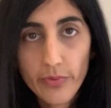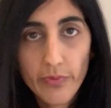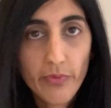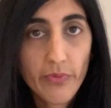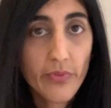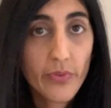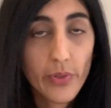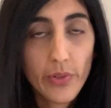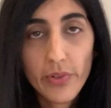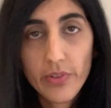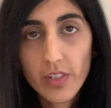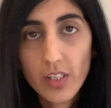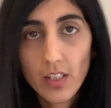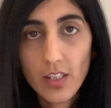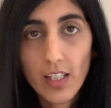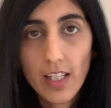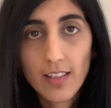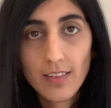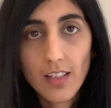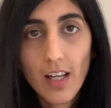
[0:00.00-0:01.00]
and fruits and
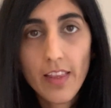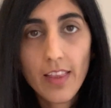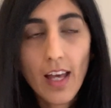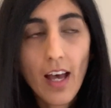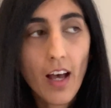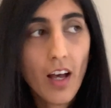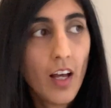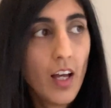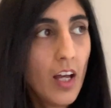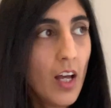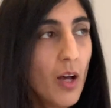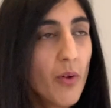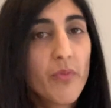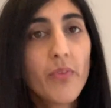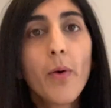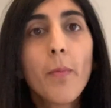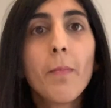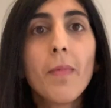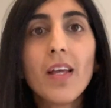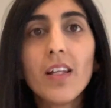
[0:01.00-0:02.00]
things like that,
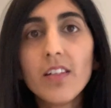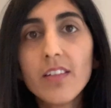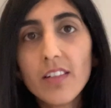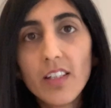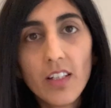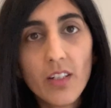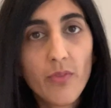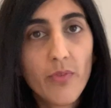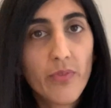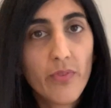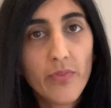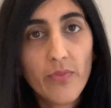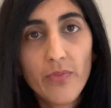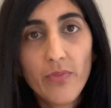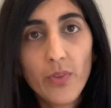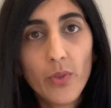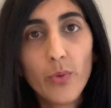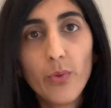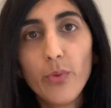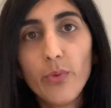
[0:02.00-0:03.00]
fermented
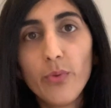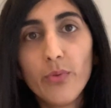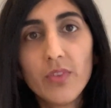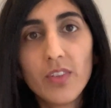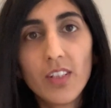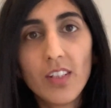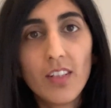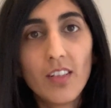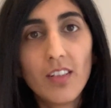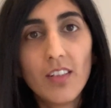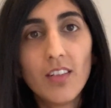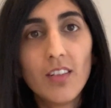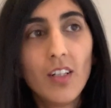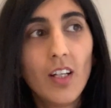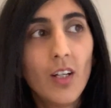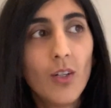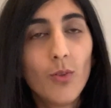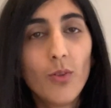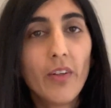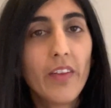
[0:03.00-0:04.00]
foods and
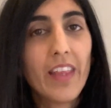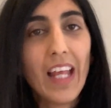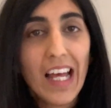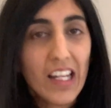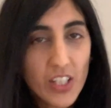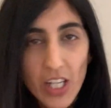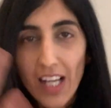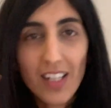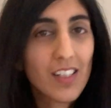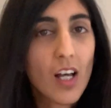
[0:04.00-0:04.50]
all of that jazz.